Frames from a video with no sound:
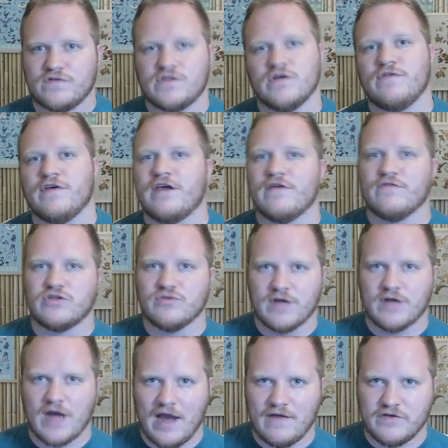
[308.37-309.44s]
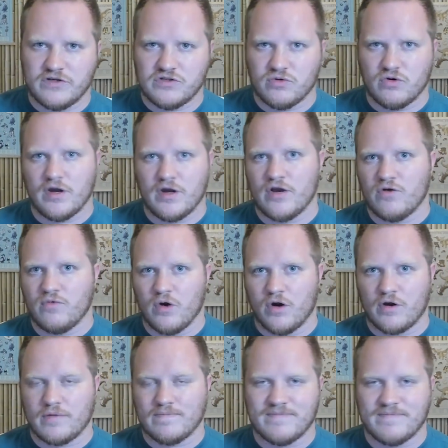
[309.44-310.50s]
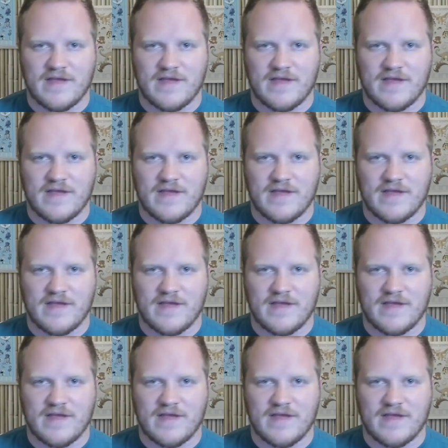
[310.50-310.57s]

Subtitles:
So if I give it to an Ivysaur, it'll work.